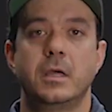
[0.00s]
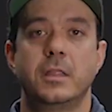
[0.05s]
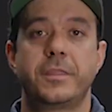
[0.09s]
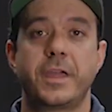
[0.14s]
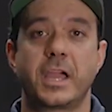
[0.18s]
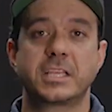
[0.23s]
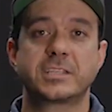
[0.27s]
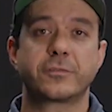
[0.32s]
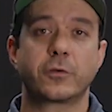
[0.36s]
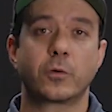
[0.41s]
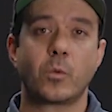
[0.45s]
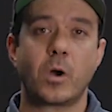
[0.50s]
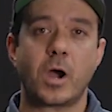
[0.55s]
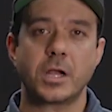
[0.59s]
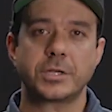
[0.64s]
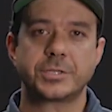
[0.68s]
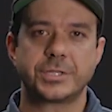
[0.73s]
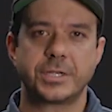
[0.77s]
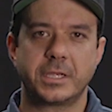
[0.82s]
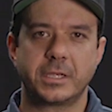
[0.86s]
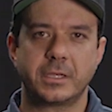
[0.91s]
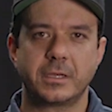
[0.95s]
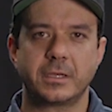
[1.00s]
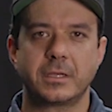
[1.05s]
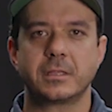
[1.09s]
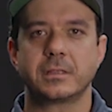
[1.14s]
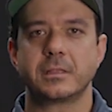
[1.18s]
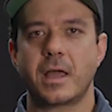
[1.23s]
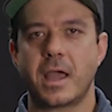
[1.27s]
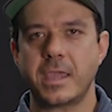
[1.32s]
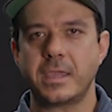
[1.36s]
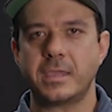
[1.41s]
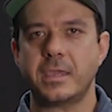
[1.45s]
Thanks for watching.
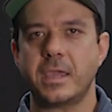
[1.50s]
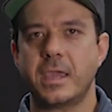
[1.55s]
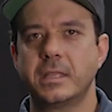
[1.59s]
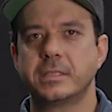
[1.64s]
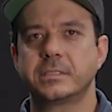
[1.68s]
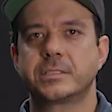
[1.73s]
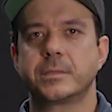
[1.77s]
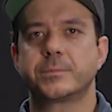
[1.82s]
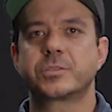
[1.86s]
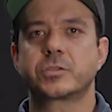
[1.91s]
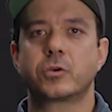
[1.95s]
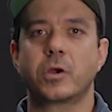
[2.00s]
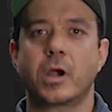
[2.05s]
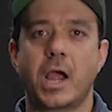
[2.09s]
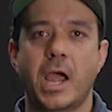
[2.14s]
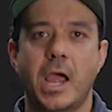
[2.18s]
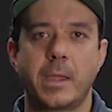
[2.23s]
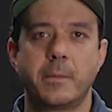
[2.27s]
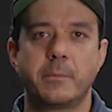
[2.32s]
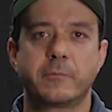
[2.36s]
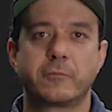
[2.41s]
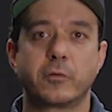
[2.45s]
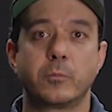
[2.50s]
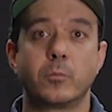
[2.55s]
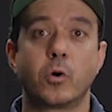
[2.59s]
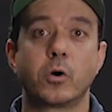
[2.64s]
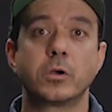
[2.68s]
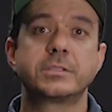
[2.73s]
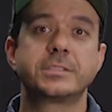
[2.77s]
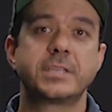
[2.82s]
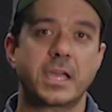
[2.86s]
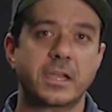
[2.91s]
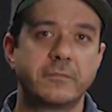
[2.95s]
Like and subscribe for
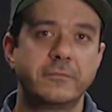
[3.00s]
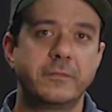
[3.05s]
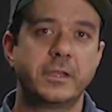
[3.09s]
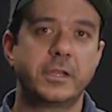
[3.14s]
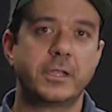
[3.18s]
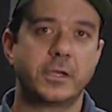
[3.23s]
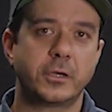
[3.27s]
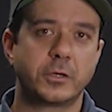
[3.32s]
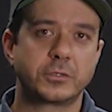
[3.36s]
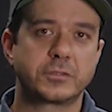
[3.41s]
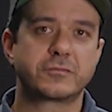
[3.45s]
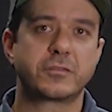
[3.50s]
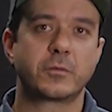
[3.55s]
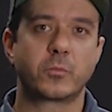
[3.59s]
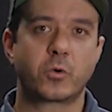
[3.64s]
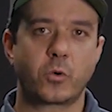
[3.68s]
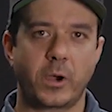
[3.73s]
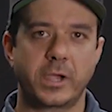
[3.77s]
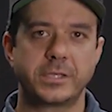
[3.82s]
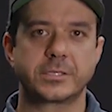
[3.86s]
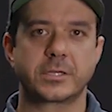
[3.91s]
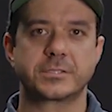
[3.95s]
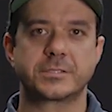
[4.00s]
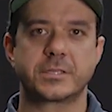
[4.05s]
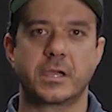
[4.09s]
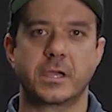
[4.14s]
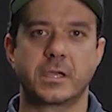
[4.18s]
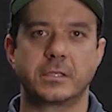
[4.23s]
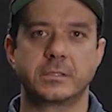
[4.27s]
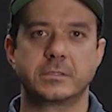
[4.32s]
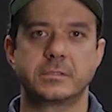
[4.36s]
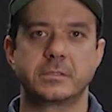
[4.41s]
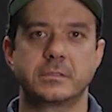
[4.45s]
more tech videos from Quasar
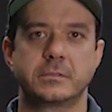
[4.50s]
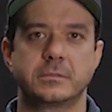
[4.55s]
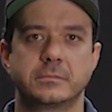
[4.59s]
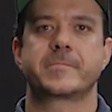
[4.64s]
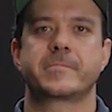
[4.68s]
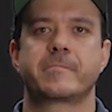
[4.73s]
Science.